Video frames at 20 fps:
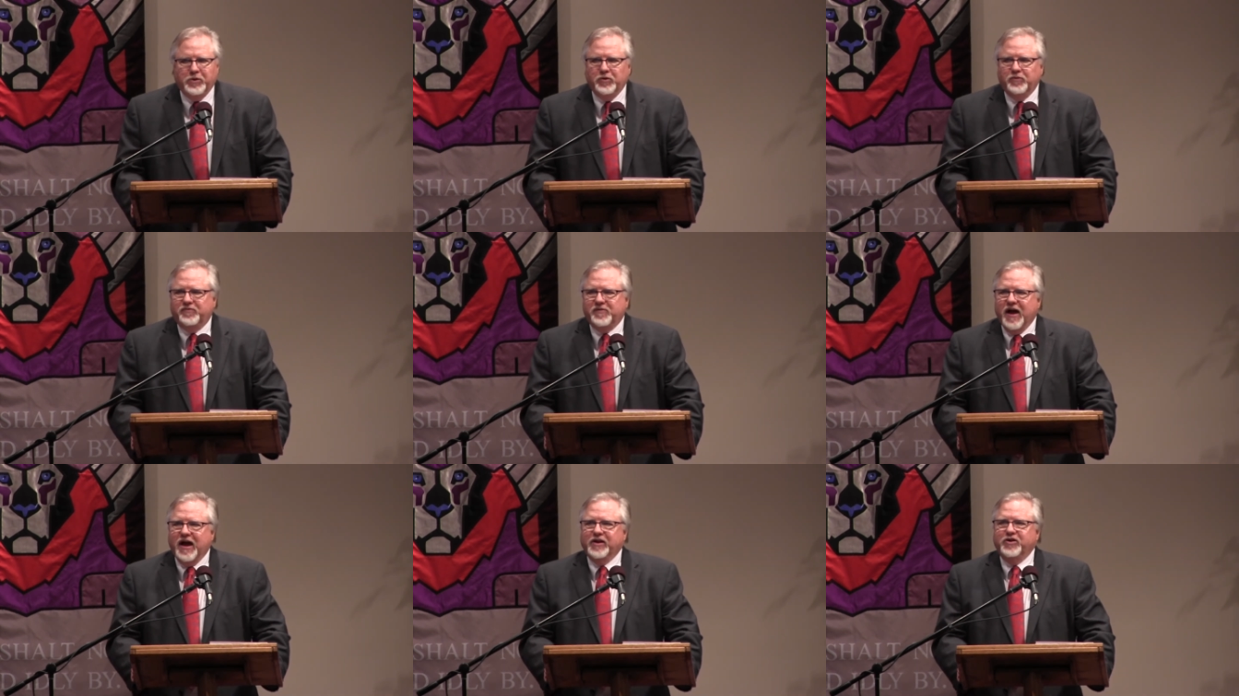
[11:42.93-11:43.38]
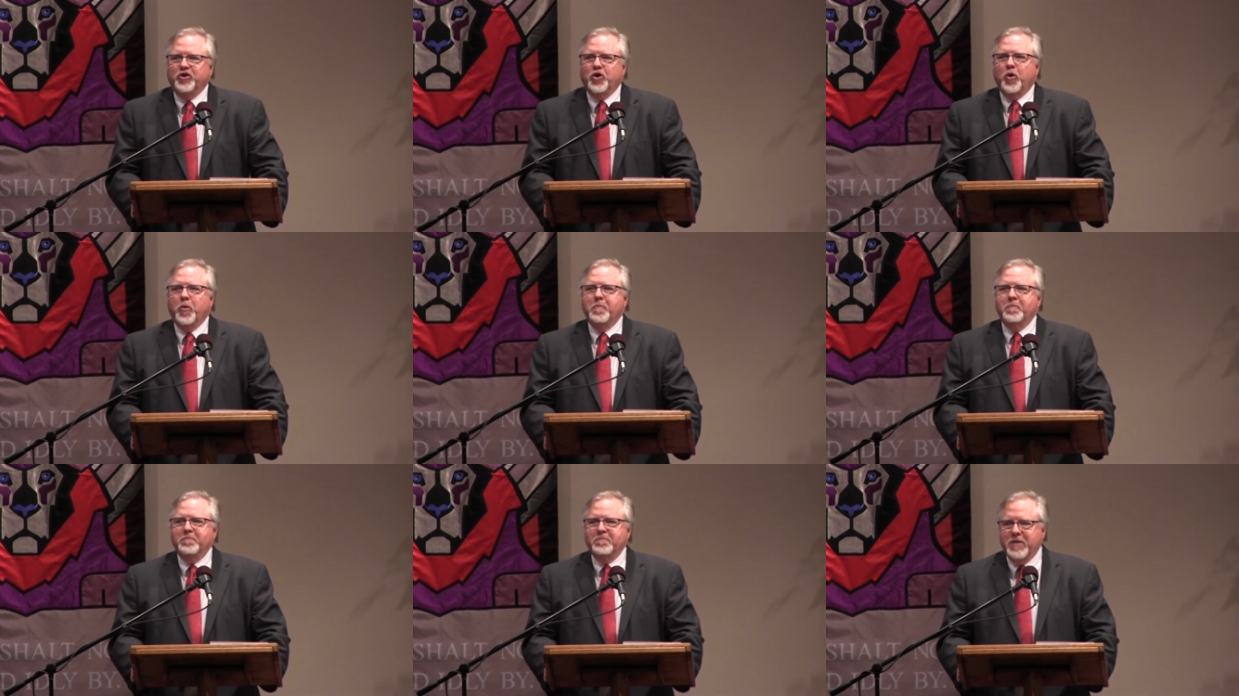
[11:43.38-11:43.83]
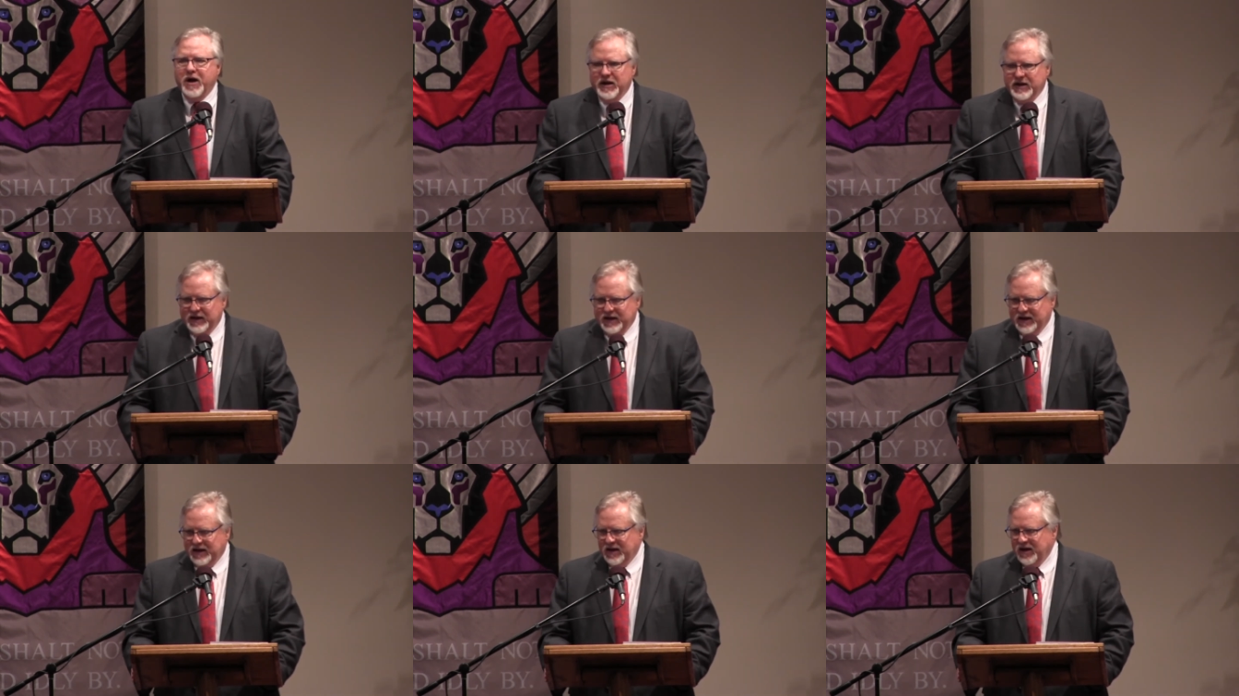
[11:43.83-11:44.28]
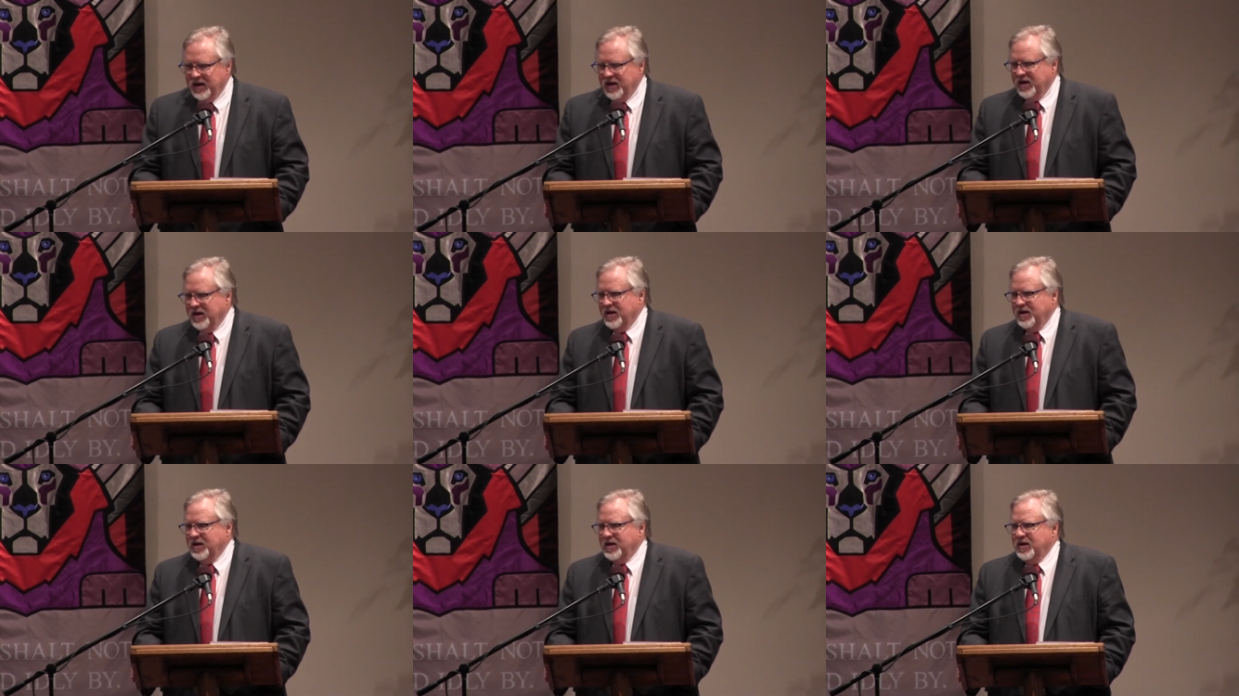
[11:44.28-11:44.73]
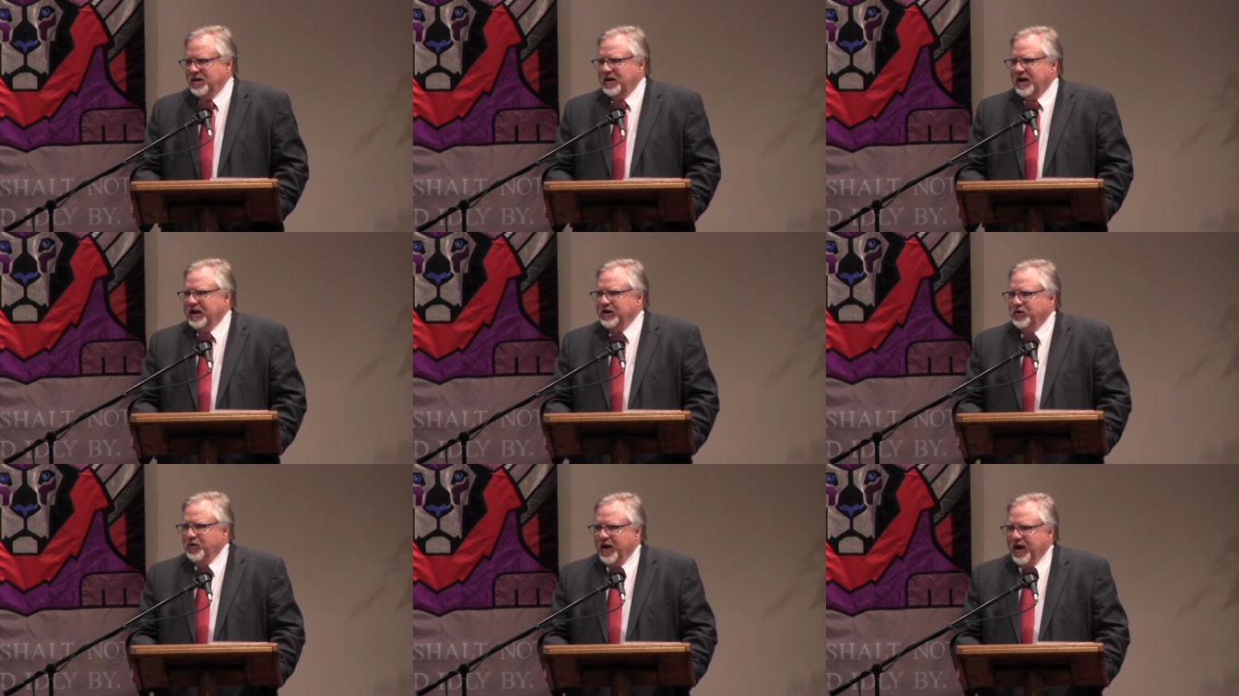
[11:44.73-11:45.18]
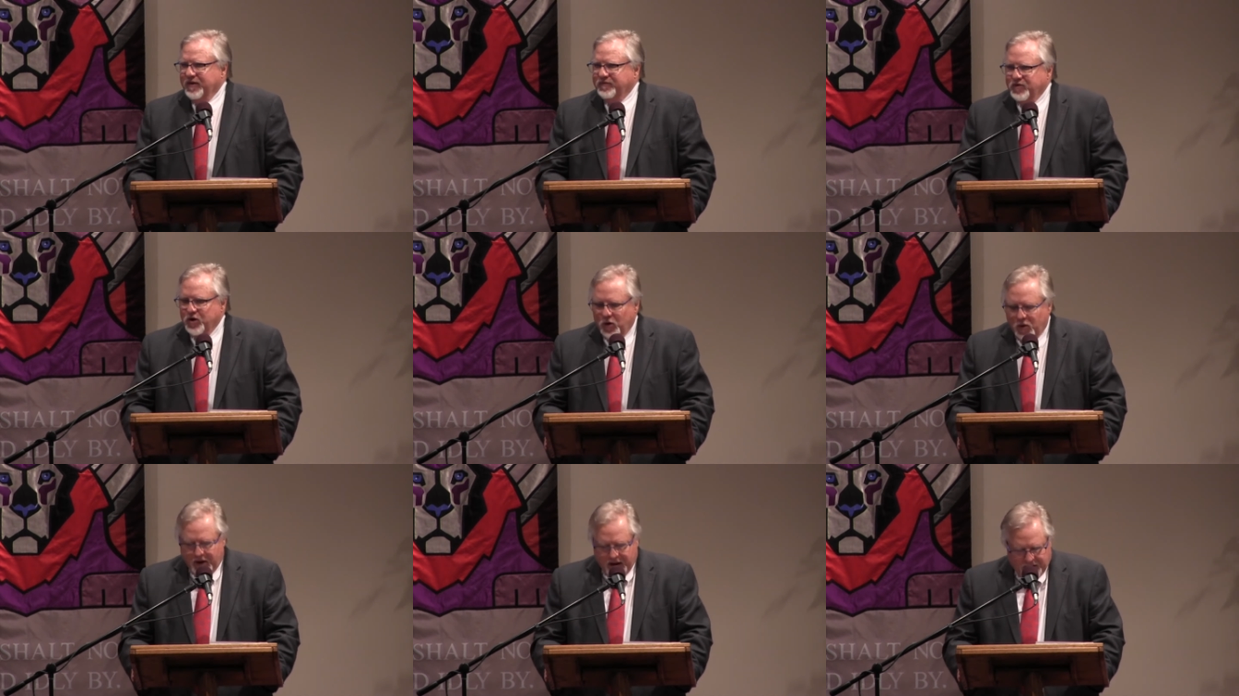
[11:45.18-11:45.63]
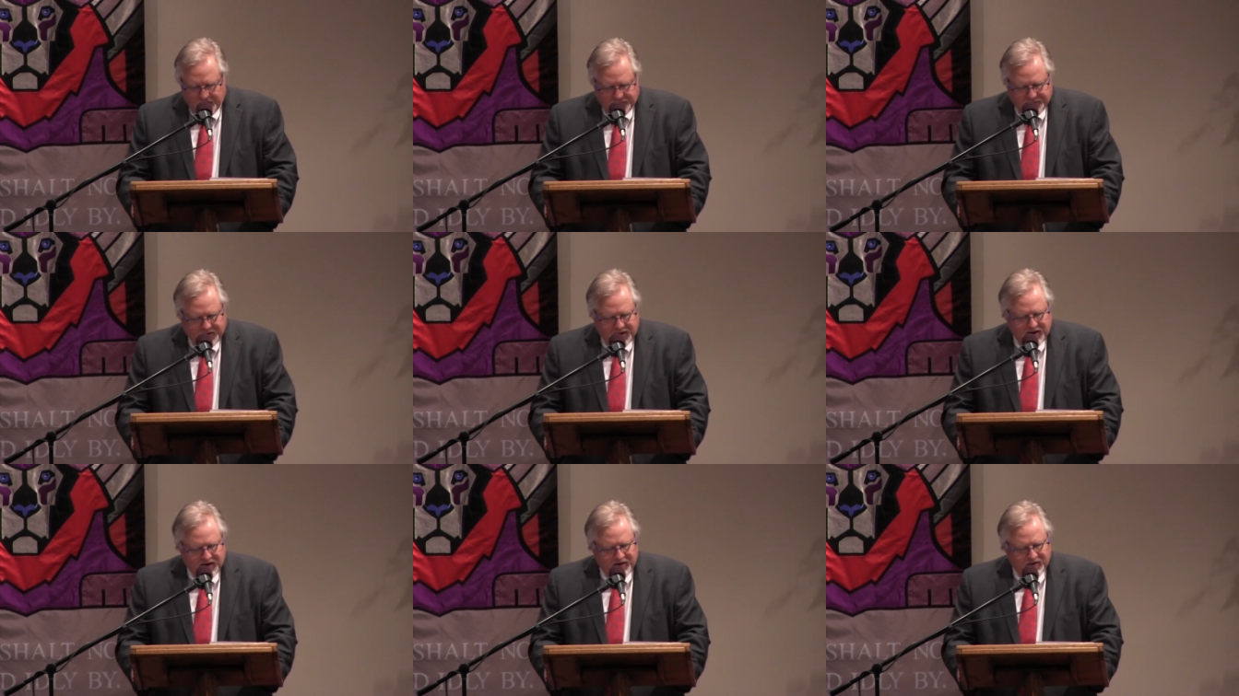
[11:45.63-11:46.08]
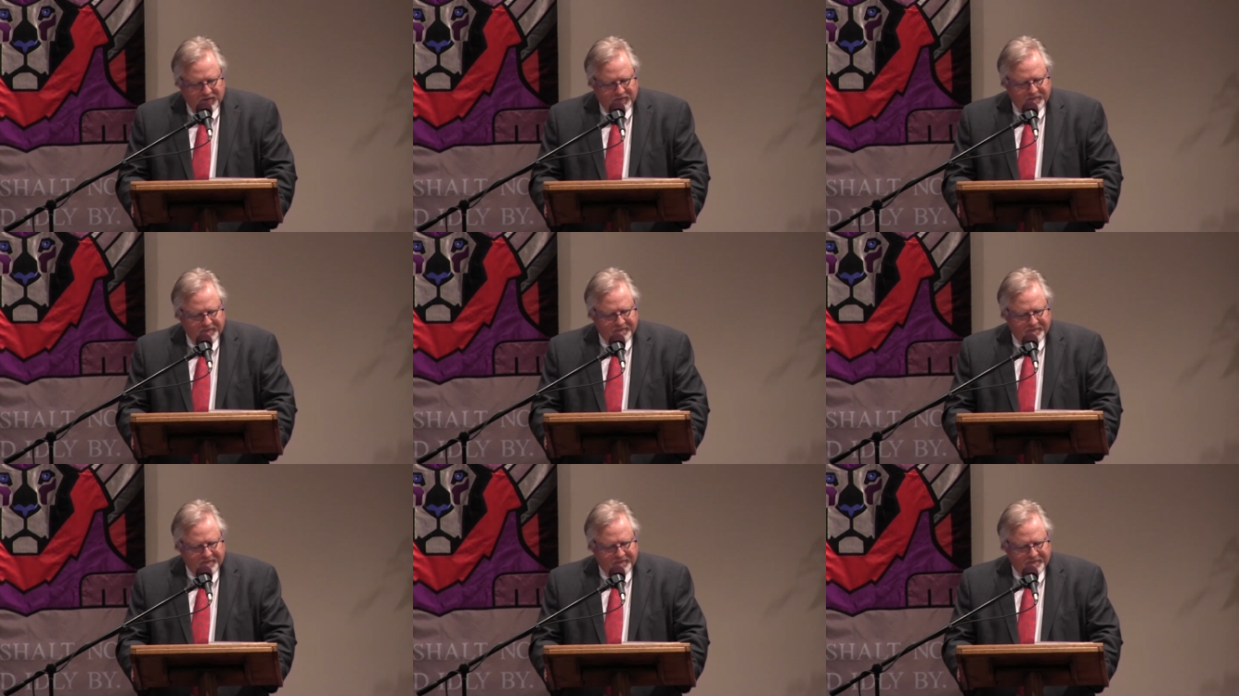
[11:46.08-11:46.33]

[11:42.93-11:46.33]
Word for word: you've got no money, and you have no health care.